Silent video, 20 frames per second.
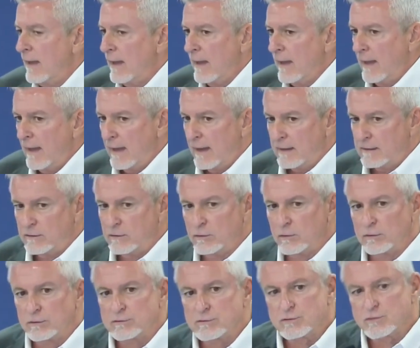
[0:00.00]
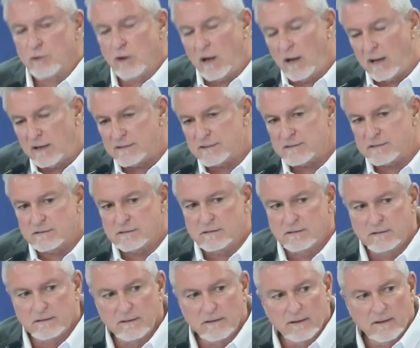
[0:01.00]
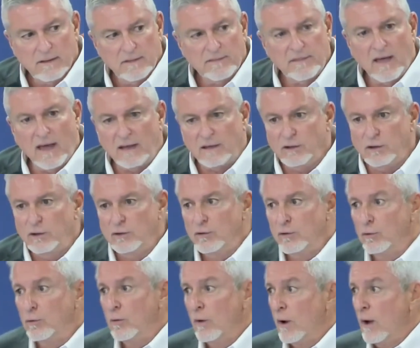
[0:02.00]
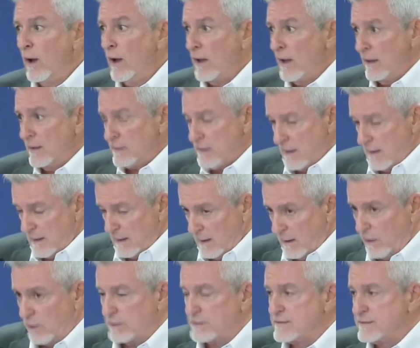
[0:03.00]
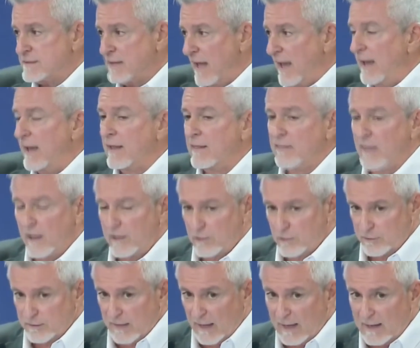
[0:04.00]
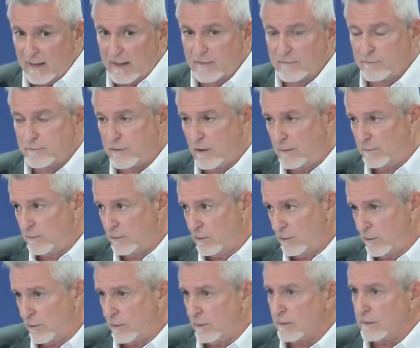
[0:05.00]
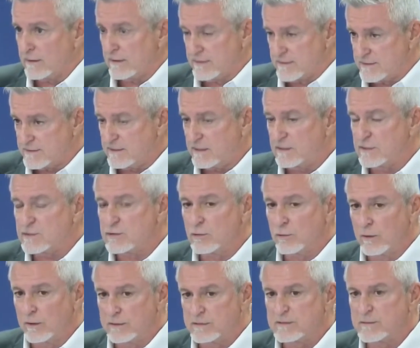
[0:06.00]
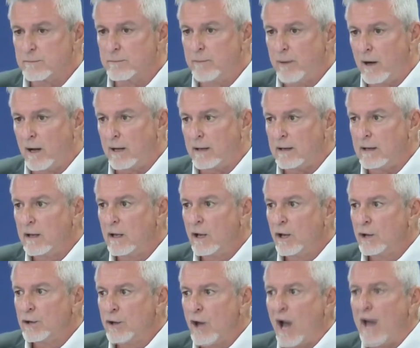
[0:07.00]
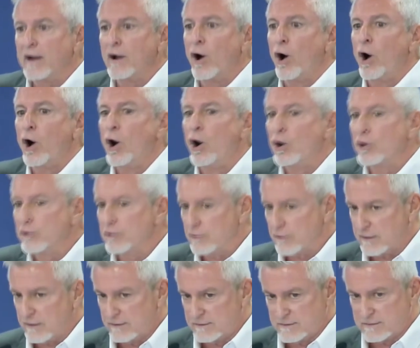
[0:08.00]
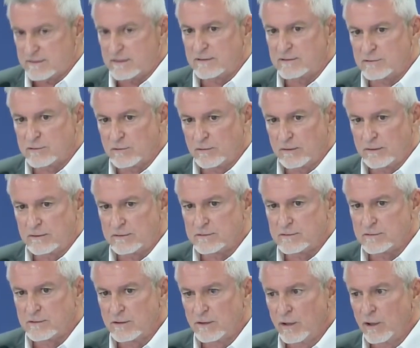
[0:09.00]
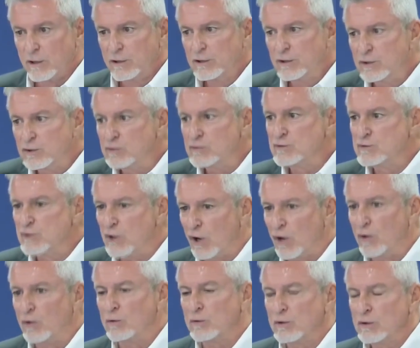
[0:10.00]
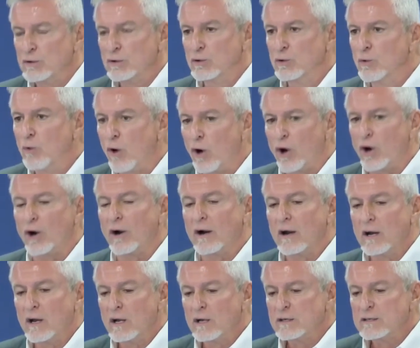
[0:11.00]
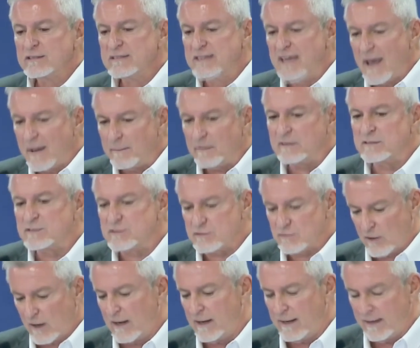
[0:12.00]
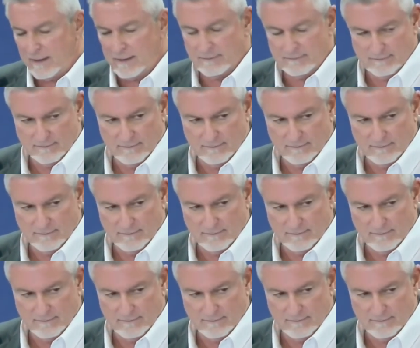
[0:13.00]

and your trust that you are saying that you're getting from your constituents, but not all your constituents, you are demonstrating